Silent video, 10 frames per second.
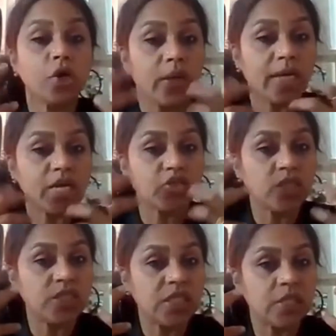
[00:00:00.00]
you can
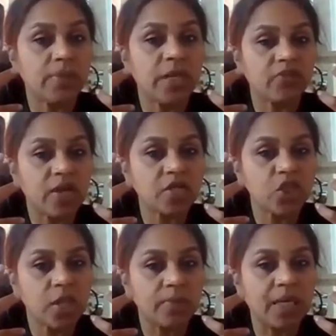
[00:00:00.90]
actually see the
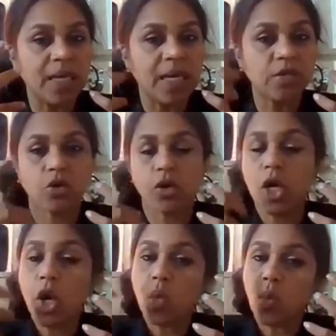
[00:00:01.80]
butterfly-shaped gland or
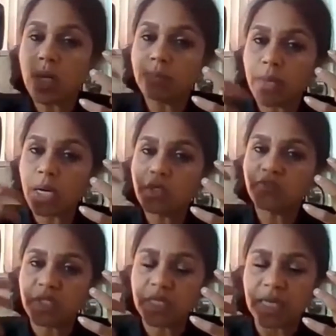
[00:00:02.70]
one part
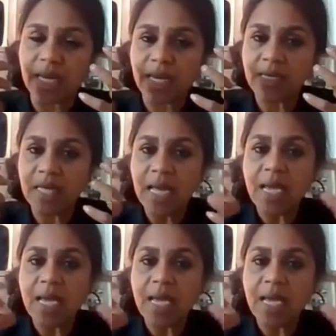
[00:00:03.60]
of the gland,